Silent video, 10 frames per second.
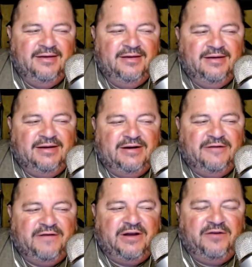And I
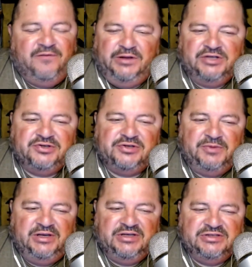found it really interesting
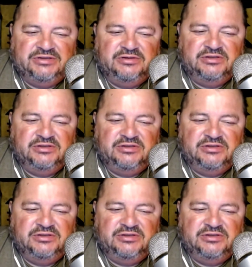because the